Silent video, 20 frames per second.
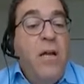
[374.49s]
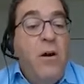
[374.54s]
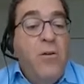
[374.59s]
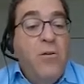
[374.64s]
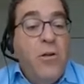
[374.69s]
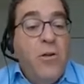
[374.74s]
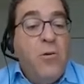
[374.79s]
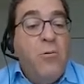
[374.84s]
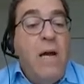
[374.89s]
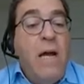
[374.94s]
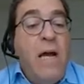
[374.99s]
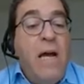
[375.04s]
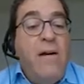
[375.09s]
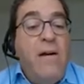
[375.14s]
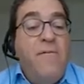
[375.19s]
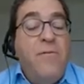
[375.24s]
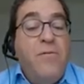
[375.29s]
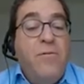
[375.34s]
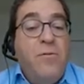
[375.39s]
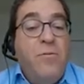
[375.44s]
on the
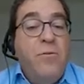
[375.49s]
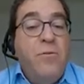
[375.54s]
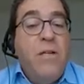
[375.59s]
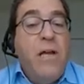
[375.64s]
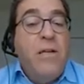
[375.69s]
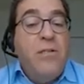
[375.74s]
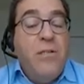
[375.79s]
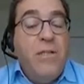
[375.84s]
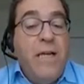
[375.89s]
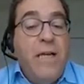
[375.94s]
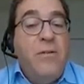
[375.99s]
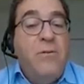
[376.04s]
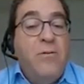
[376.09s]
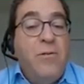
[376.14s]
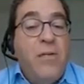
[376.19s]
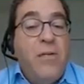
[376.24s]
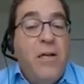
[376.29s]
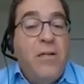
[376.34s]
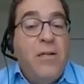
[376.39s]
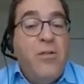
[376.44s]
graph to 2008,
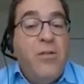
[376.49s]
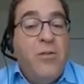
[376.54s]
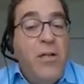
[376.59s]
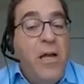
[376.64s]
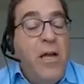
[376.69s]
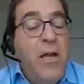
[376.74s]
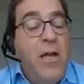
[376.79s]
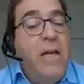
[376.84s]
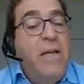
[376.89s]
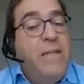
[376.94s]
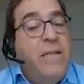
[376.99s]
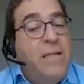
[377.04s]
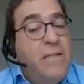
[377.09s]
2009,